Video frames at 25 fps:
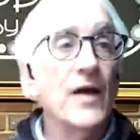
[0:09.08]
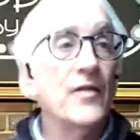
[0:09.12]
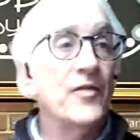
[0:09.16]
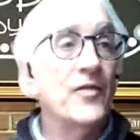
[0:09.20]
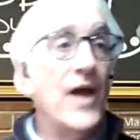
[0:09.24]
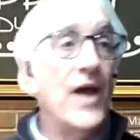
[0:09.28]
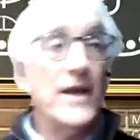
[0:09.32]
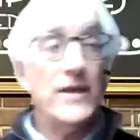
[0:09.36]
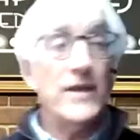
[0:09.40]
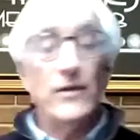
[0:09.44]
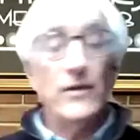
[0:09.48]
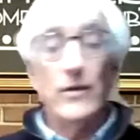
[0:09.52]

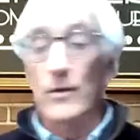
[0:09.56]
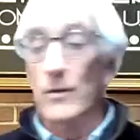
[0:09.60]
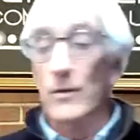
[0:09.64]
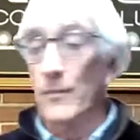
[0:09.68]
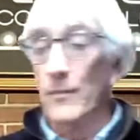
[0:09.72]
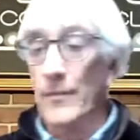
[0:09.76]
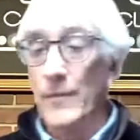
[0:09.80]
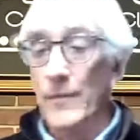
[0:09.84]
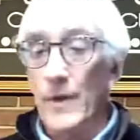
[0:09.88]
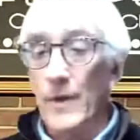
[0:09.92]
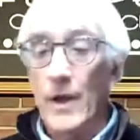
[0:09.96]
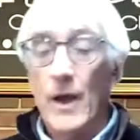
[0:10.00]
Thank you.
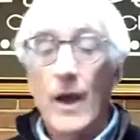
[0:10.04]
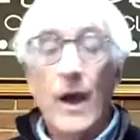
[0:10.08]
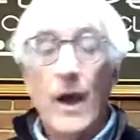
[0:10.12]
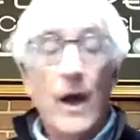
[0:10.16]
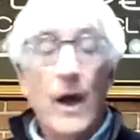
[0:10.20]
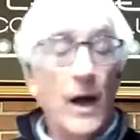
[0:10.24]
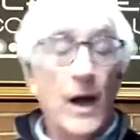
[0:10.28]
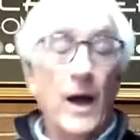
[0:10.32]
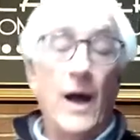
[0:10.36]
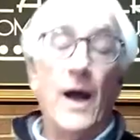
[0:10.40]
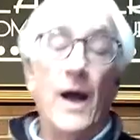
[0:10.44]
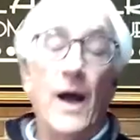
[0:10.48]

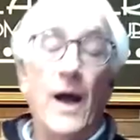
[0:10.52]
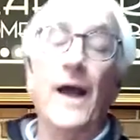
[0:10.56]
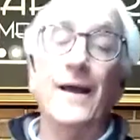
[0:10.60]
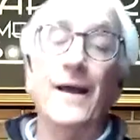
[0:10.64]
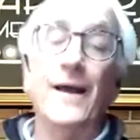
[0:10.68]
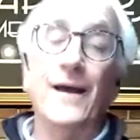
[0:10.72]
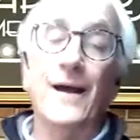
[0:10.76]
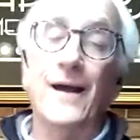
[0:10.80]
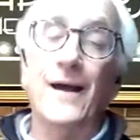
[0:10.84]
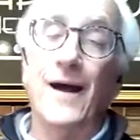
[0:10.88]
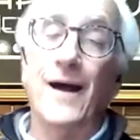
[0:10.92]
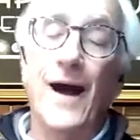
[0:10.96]

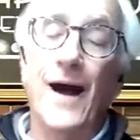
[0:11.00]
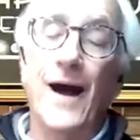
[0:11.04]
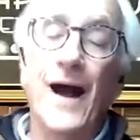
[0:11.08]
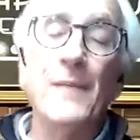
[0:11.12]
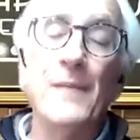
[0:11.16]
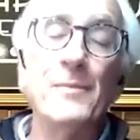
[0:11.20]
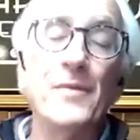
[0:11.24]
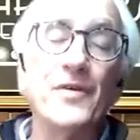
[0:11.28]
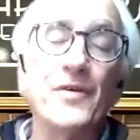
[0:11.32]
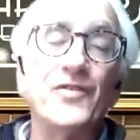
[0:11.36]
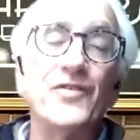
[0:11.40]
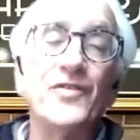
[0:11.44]
I
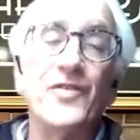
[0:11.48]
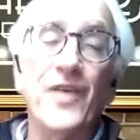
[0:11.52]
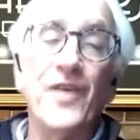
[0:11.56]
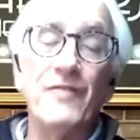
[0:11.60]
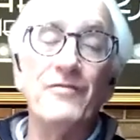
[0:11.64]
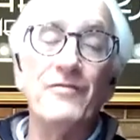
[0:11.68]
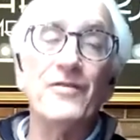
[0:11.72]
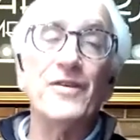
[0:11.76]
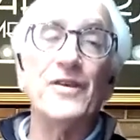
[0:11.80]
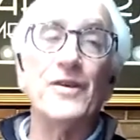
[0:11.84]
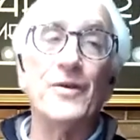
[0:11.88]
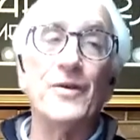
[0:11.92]
am a
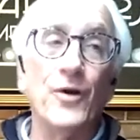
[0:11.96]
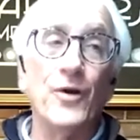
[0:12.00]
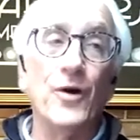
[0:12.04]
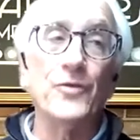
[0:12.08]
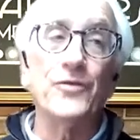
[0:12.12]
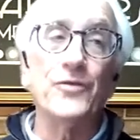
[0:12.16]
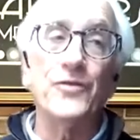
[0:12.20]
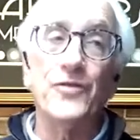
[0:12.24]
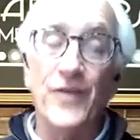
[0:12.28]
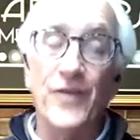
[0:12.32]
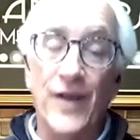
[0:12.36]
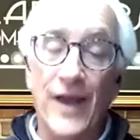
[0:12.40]

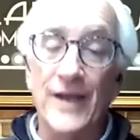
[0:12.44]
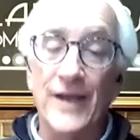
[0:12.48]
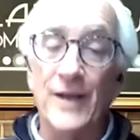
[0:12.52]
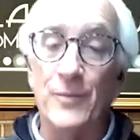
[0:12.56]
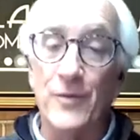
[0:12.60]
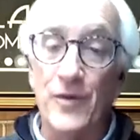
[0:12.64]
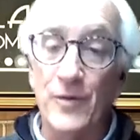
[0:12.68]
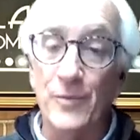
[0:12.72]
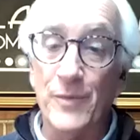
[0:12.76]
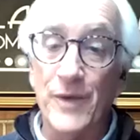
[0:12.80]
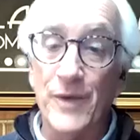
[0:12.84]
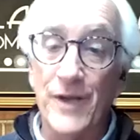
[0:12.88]
70-year-old
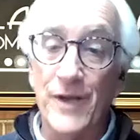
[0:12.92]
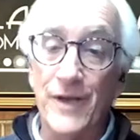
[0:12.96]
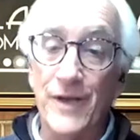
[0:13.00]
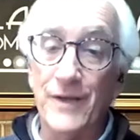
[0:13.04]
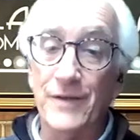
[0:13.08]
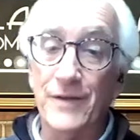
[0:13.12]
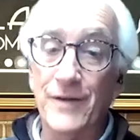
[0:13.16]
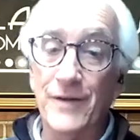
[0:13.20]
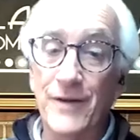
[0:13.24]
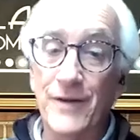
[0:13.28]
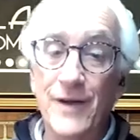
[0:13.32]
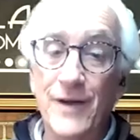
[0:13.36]
stand-up
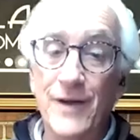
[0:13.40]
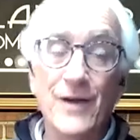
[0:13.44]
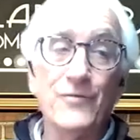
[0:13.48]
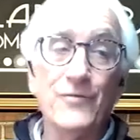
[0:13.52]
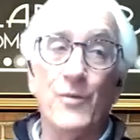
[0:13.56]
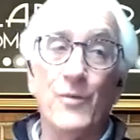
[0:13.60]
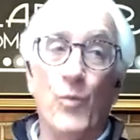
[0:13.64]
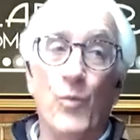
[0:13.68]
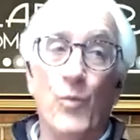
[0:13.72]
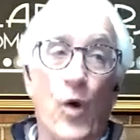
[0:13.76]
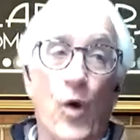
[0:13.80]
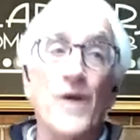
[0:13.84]
comedian
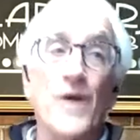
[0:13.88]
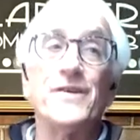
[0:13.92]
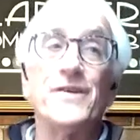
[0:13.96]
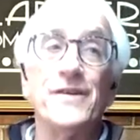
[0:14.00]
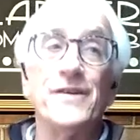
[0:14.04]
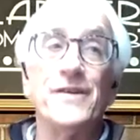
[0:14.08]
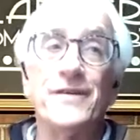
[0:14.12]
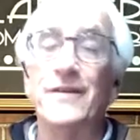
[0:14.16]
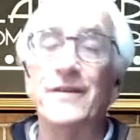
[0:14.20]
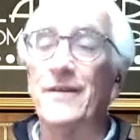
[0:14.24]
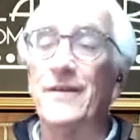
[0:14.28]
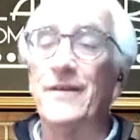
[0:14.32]
from
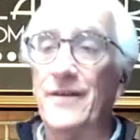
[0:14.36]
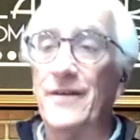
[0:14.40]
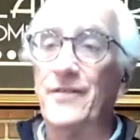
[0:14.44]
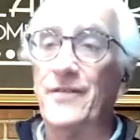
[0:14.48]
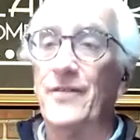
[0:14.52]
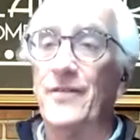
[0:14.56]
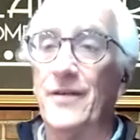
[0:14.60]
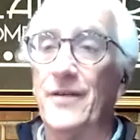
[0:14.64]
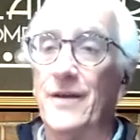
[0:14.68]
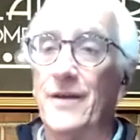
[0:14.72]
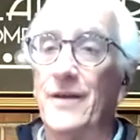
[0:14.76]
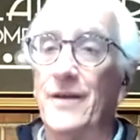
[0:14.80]
Washington,
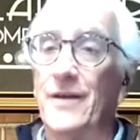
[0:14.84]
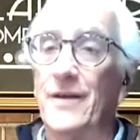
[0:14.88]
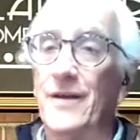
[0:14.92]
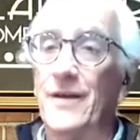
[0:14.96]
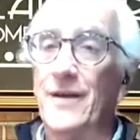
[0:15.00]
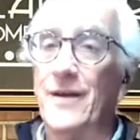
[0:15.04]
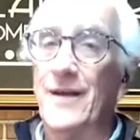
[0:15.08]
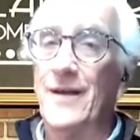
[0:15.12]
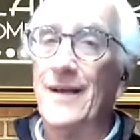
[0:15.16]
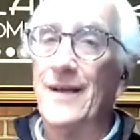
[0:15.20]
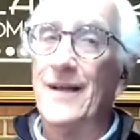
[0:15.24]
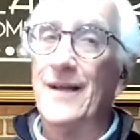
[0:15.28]
D.C.,
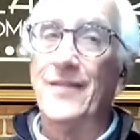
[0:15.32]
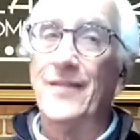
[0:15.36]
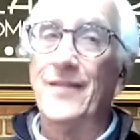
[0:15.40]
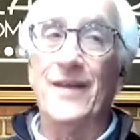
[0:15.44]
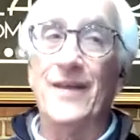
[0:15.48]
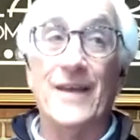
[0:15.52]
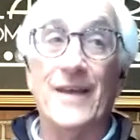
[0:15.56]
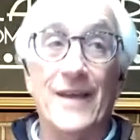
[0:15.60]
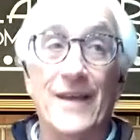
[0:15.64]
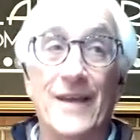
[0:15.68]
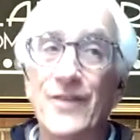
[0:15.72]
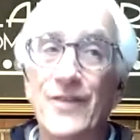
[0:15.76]

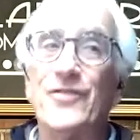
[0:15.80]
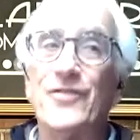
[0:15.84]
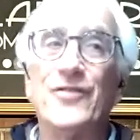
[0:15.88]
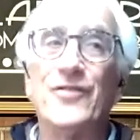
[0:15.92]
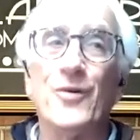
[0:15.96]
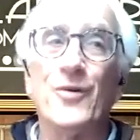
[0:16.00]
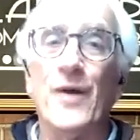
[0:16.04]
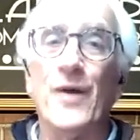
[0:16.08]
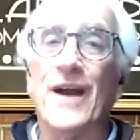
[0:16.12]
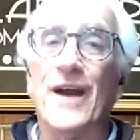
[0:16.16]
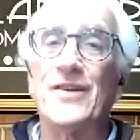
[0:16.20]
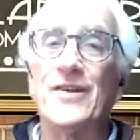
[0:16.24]
the
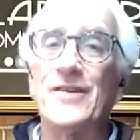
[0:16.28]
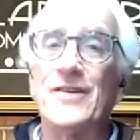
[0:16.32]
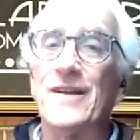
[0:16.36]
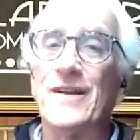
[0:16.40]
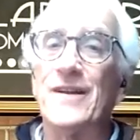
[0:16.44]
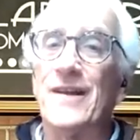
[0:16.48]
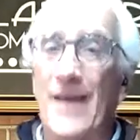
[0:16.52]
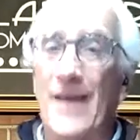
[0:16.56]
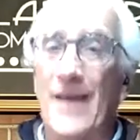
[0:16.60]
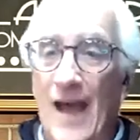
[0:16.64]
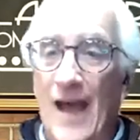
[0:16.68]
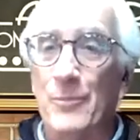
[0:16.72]
Insurrection
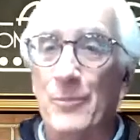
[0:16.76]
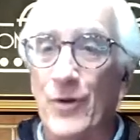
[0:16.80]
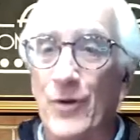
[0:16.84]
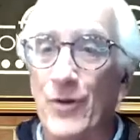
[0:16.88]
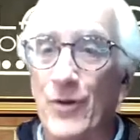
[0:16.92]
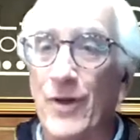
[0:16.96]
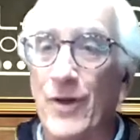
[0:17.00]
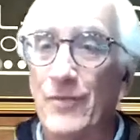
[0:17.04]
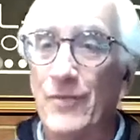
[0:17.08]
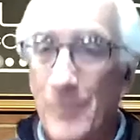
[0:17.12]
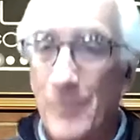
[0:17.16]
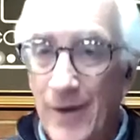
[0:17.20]

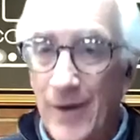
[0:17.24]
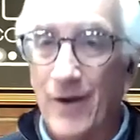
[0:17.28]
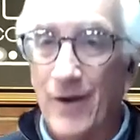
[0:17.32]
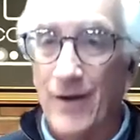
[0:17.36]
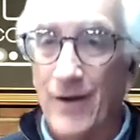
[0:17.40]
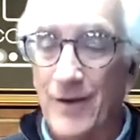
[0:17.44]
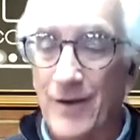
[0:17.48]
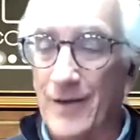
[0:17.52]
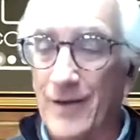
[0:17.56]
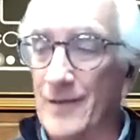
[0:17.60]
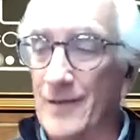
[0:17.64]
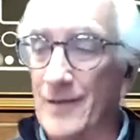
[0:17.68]
Capitol of
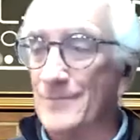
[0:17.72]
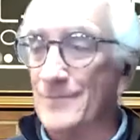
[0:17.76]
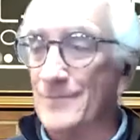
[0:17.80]
America.